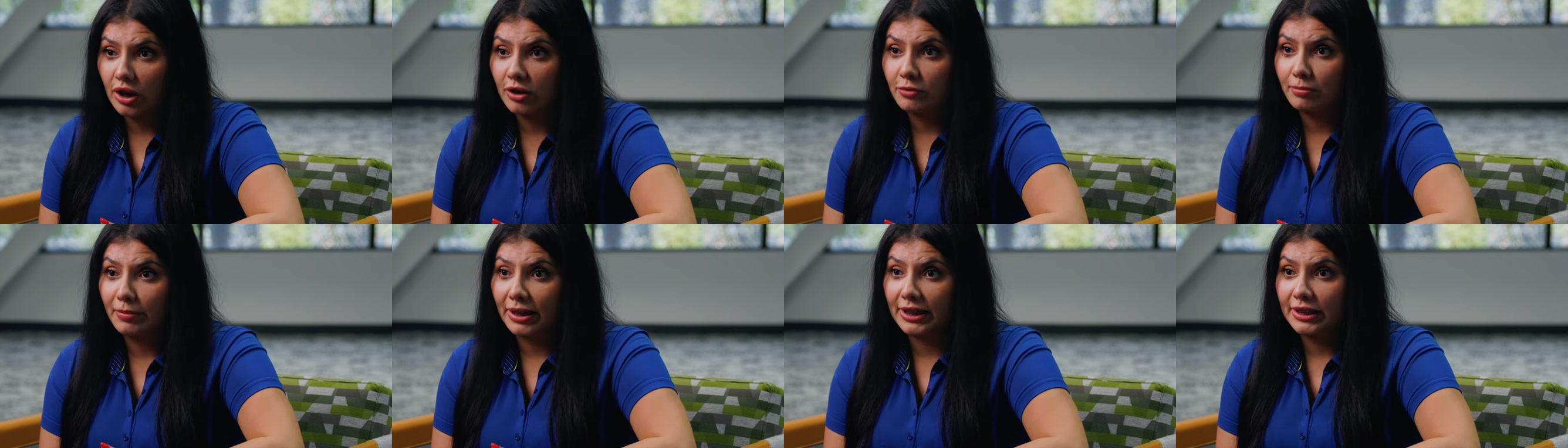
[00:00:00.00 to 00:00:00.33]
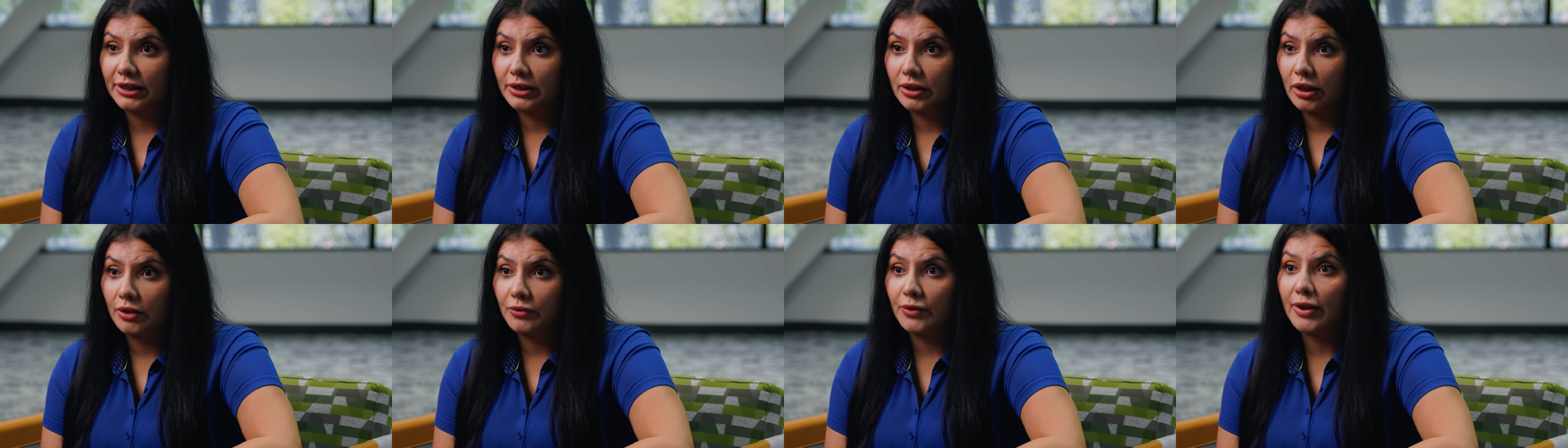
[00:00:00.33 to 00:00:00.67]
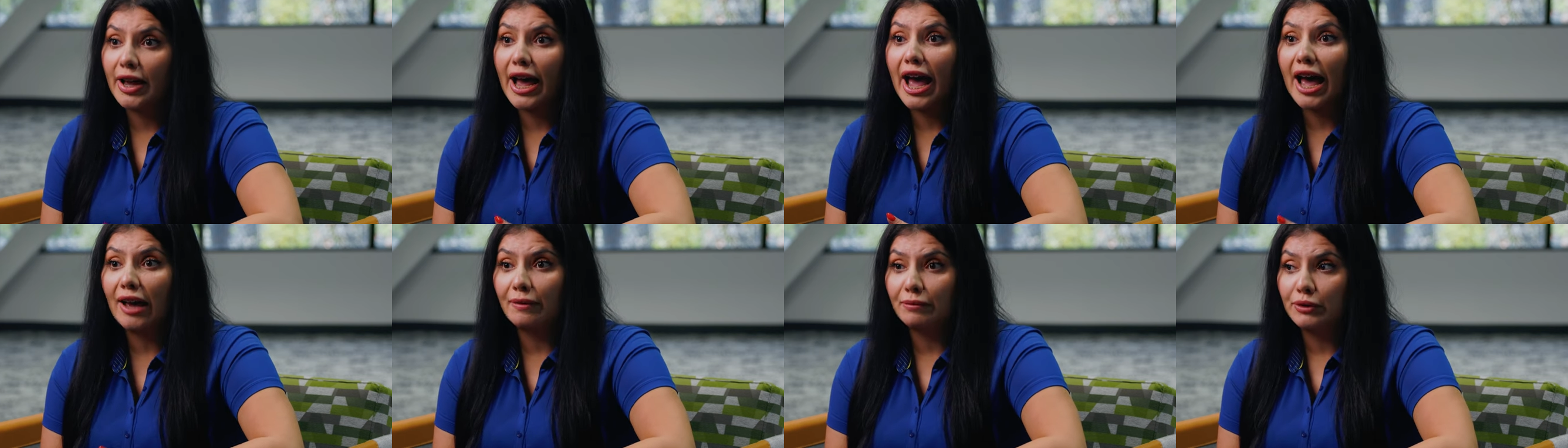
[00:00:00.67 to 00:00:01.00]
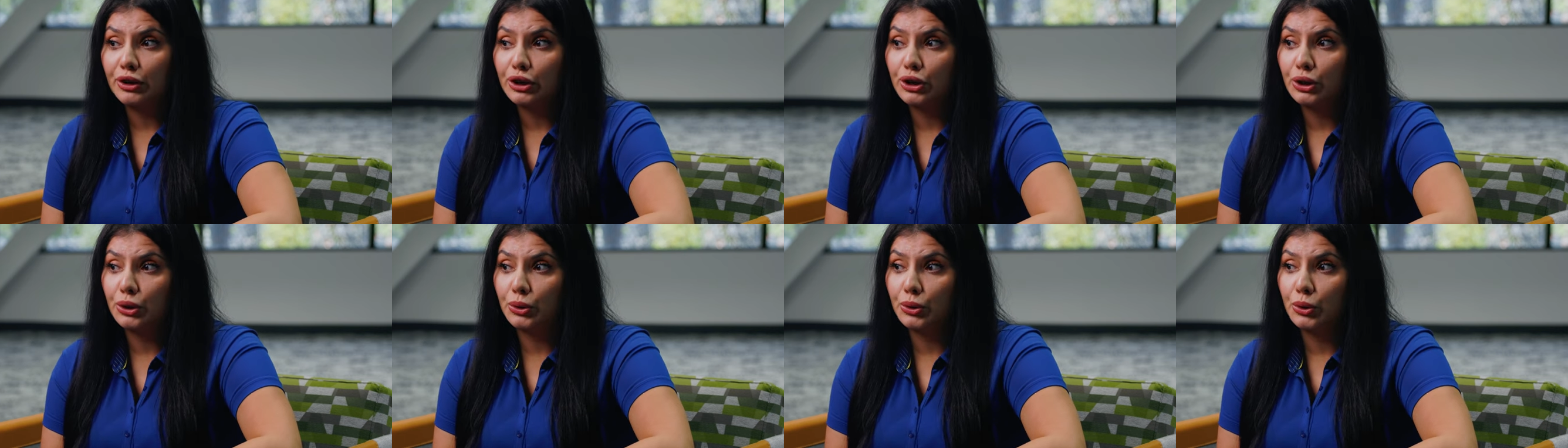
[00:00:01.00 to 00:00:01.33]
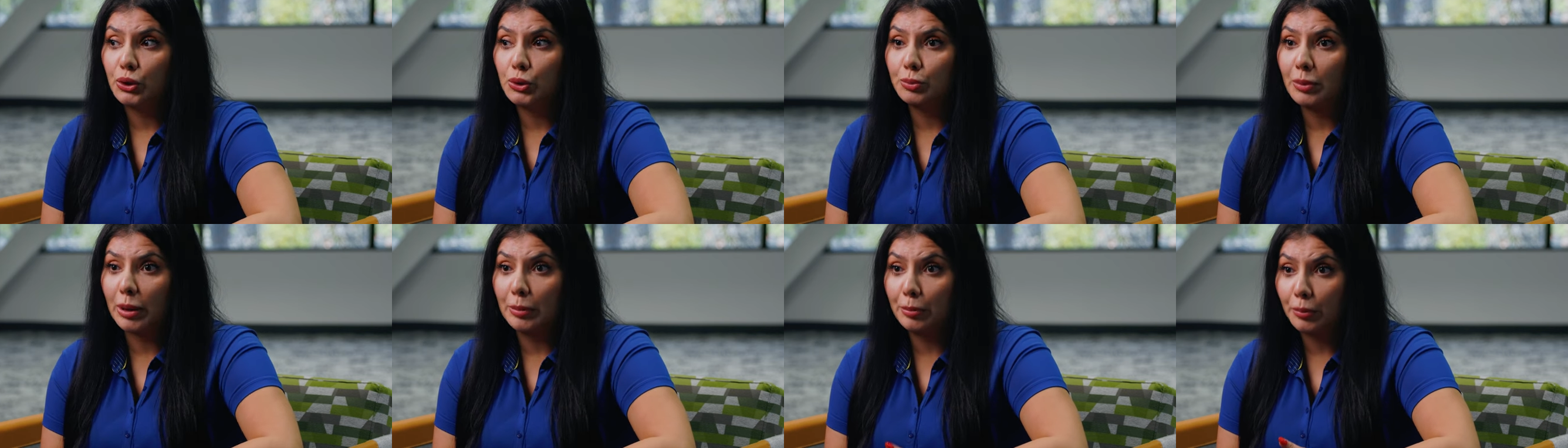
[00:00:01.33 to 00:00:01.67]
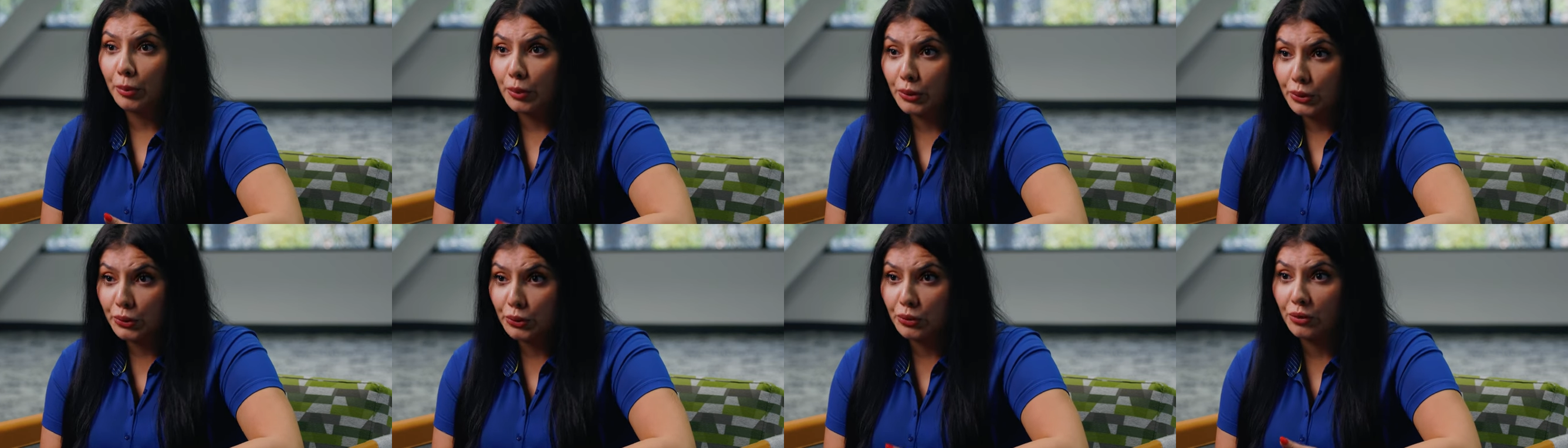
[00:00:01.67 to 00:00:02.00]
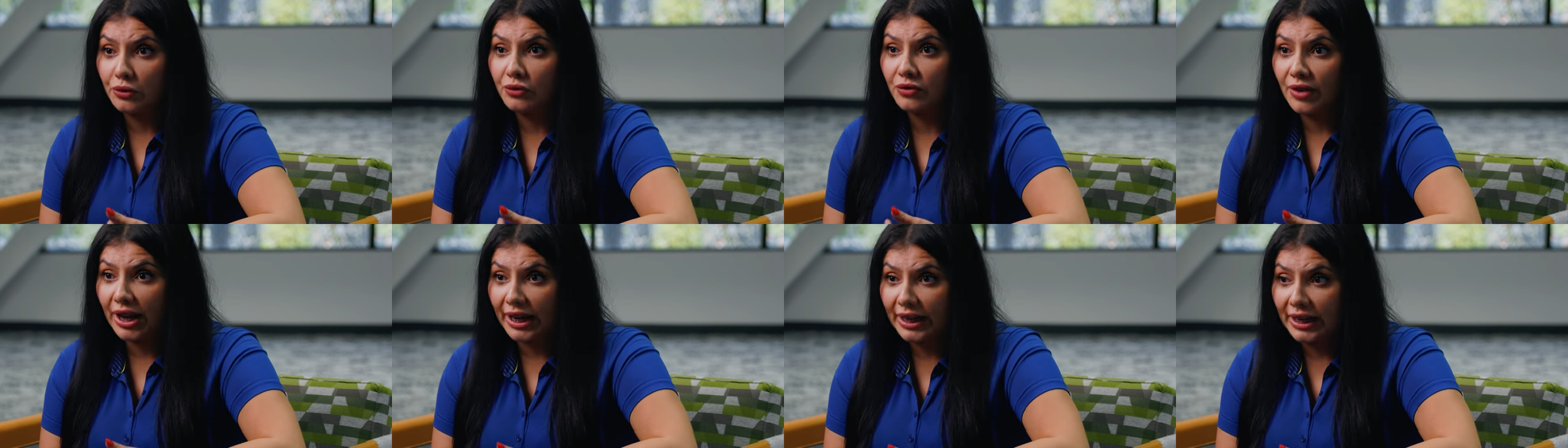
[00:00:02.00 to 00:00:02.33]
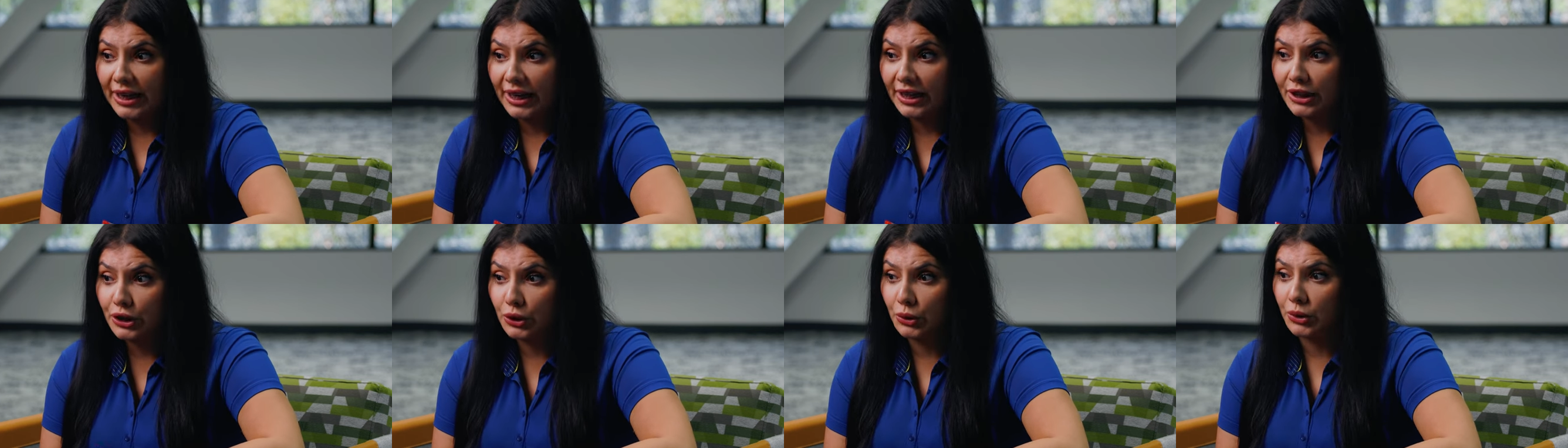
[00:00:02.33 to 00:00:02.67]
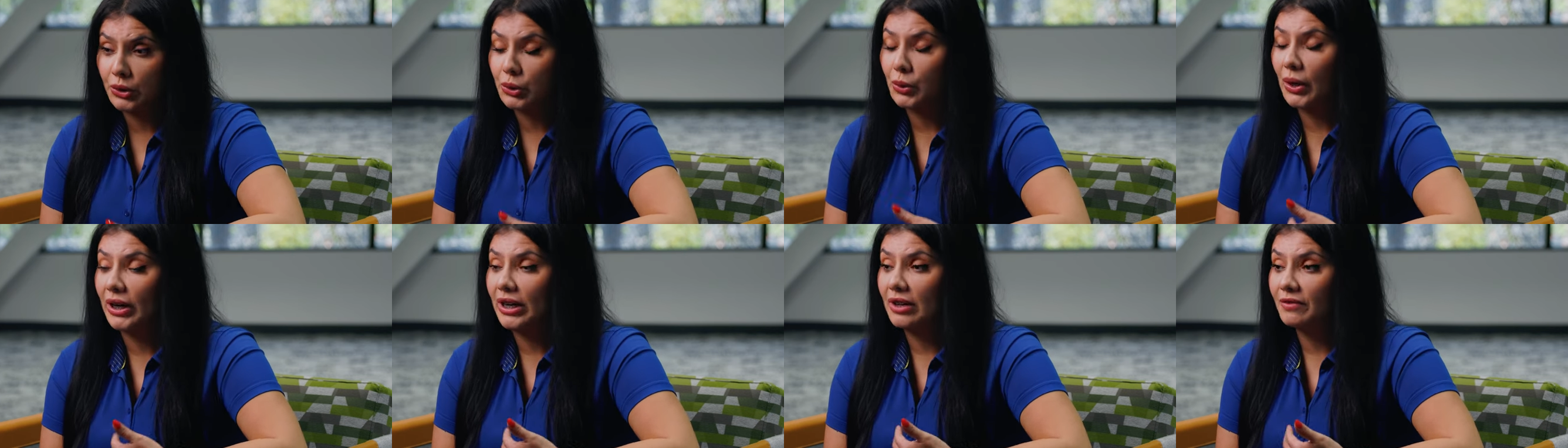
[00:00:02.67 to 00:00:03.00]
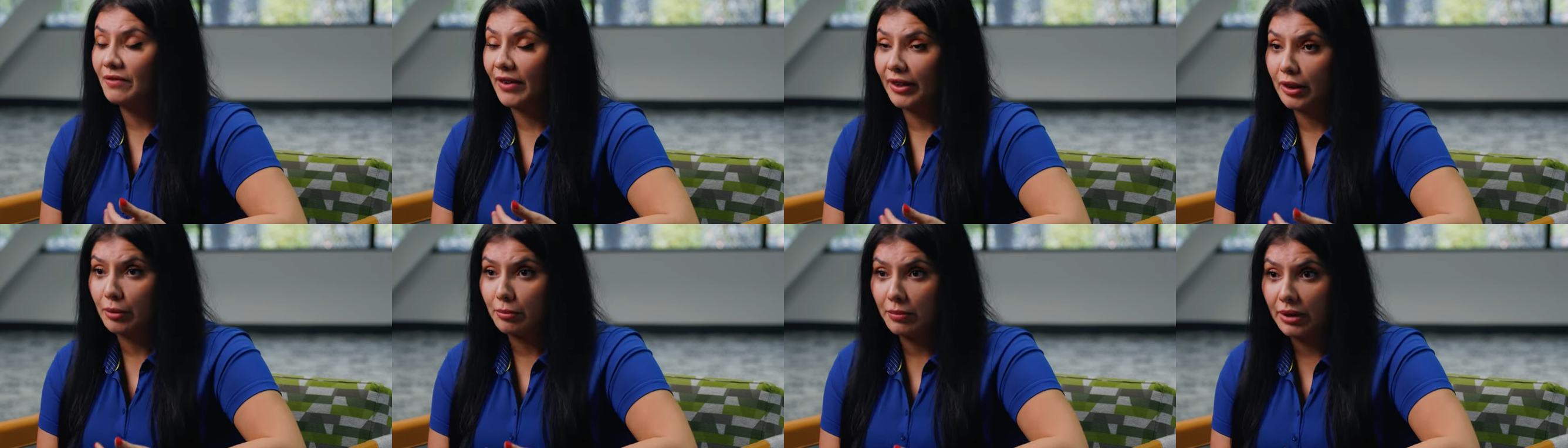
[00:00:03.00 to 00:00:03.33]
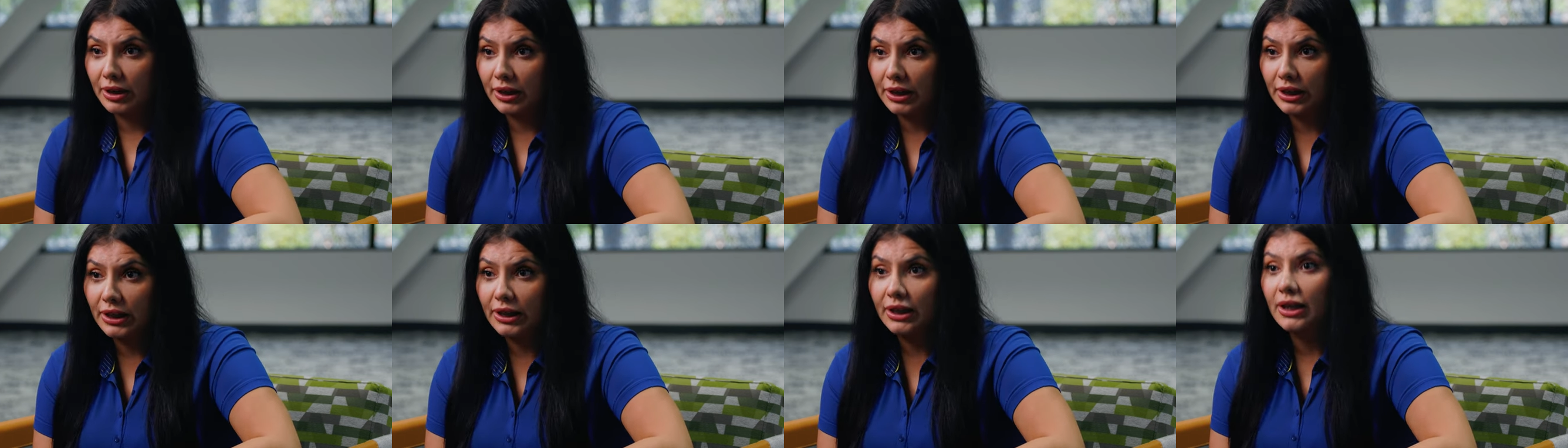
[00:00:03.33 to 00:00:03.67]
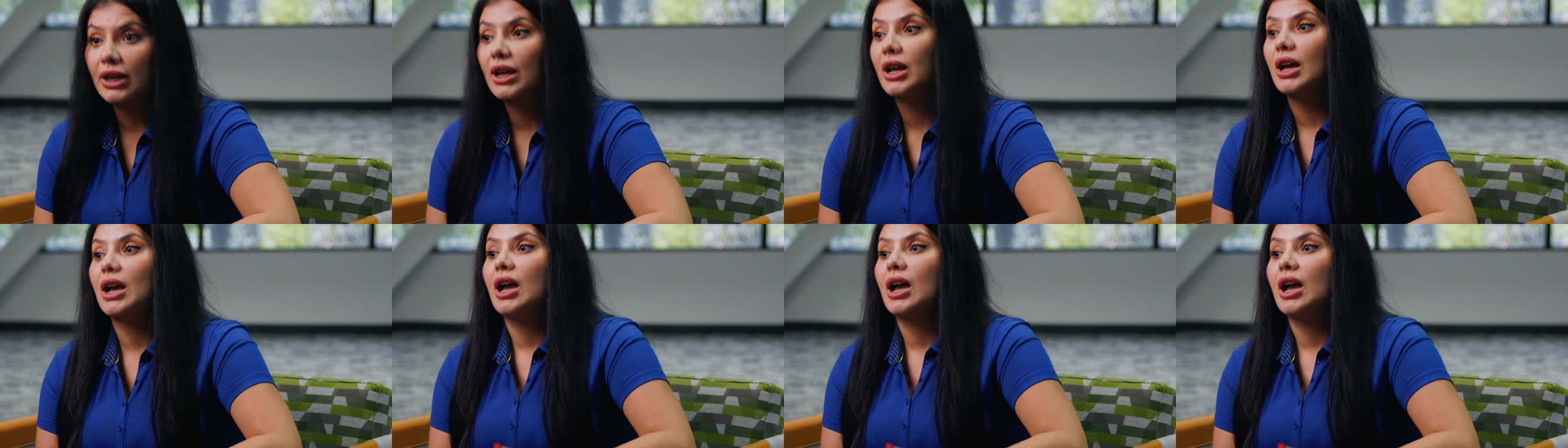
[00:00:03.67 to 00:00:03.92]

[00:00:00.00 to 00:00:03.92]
off myself of having to use my personal finance or trying to find the money.